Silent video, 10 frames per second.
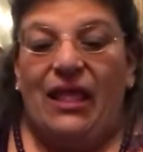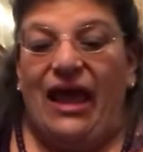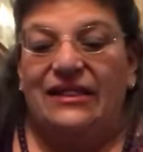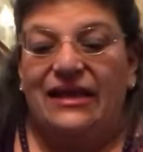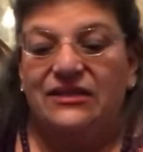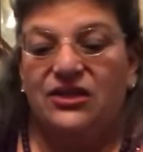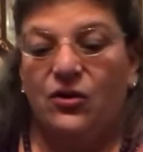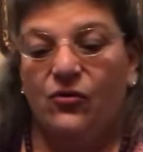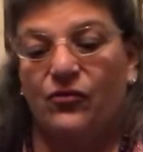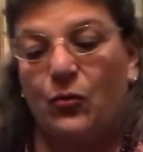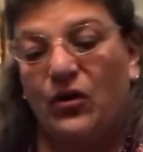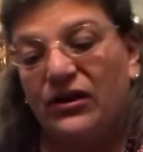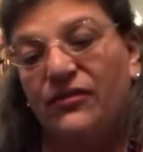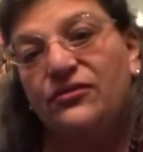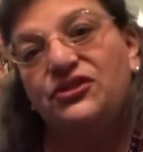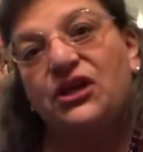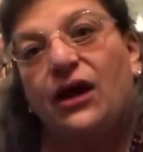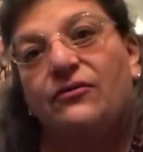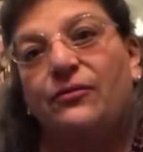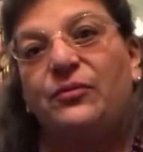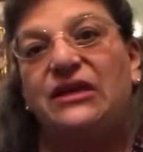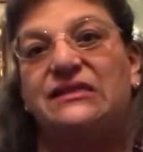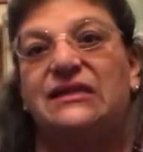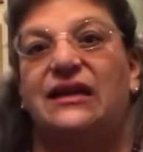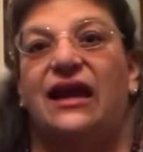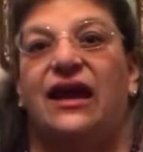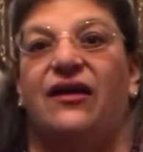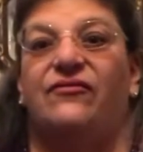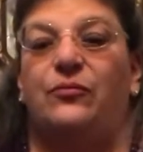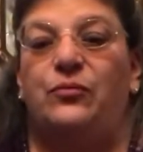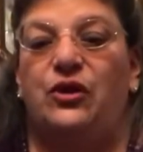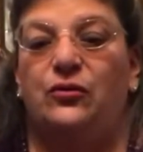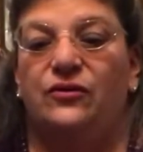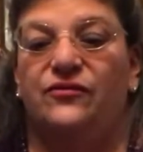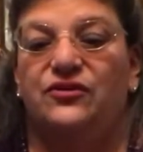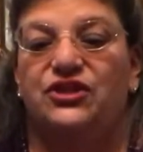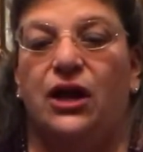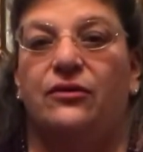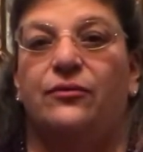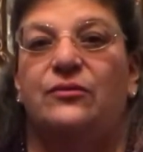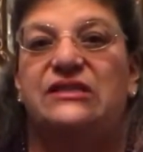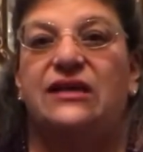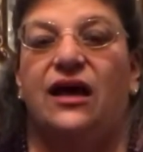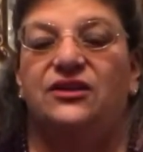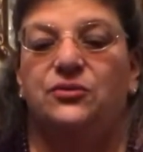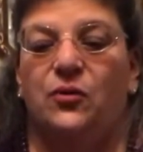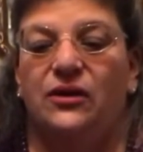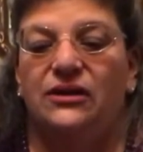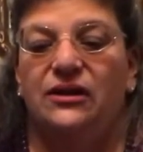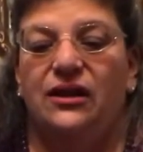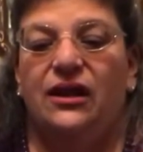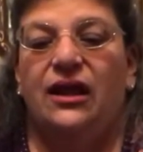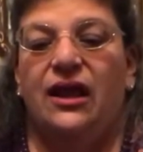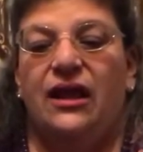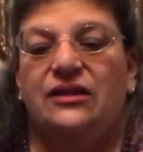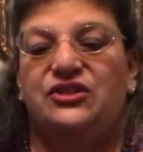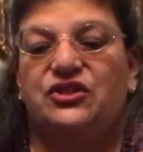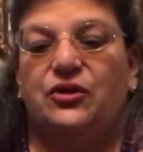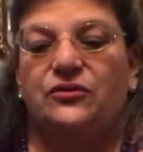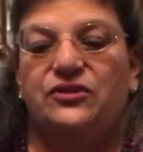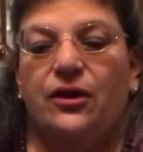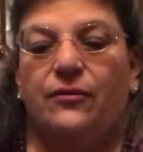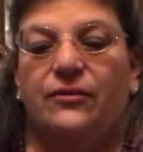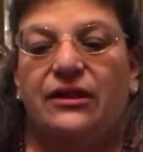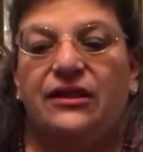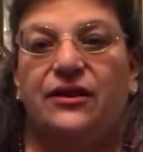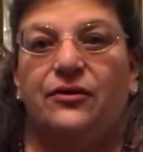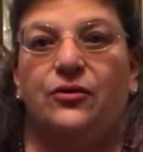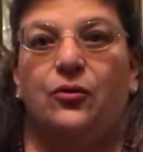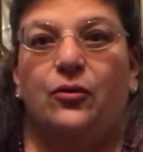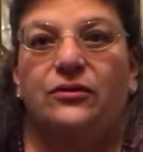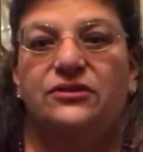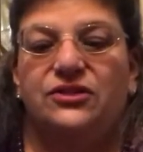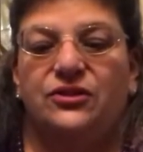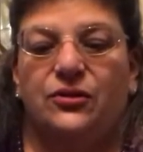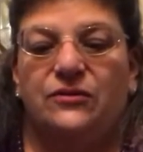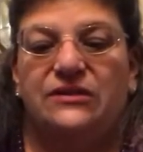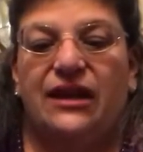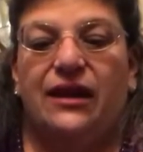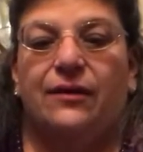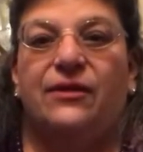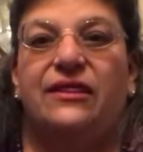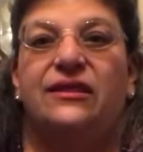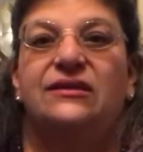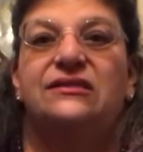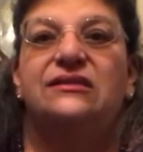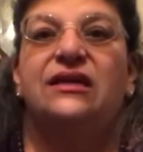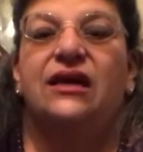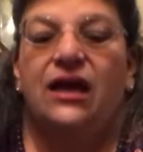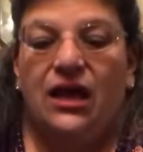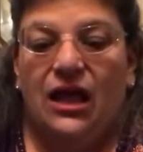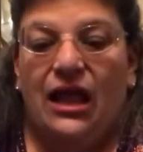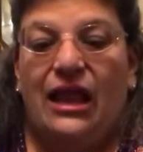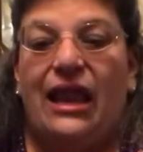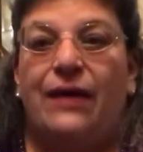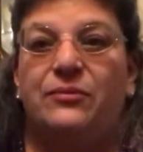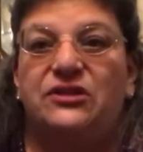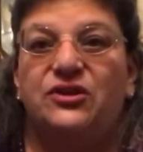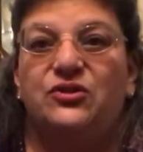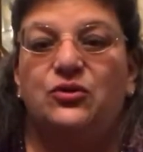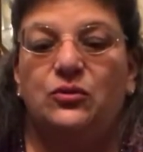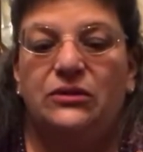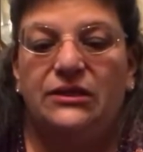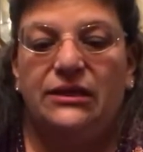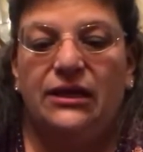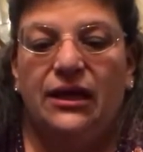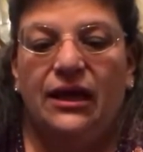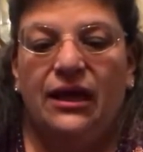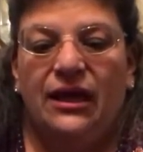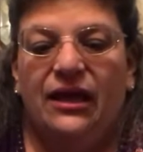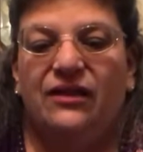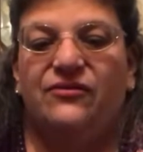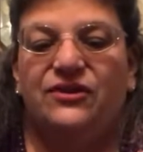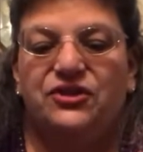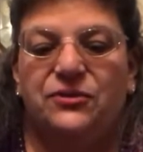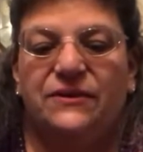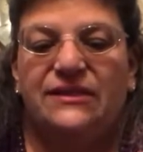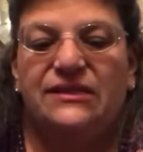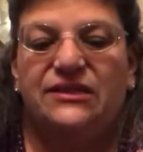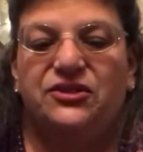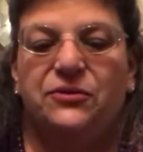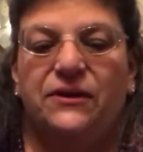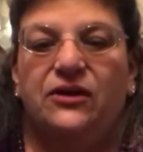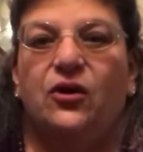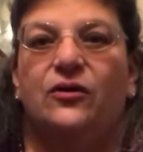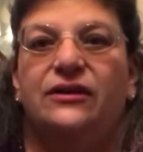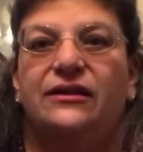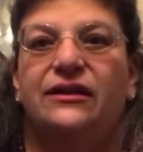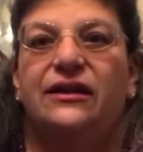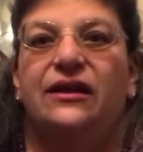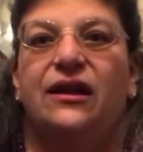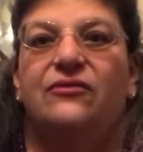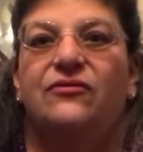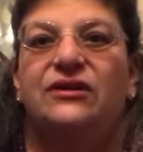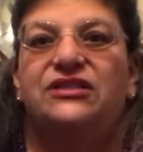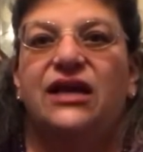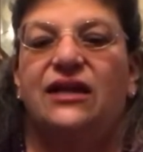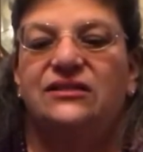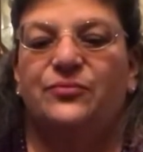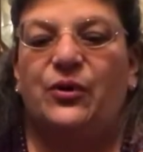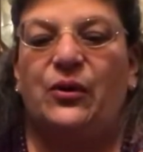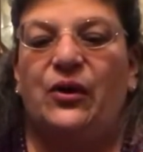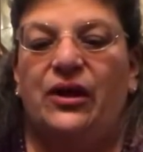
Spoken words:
I'd like to go over one other chakra piece that I have, a beautiful chakra massage wand. It starts out with clear quartz, goes to amethyst, lapis lazuli, aventurine, citrine, carnelian, and red jasper.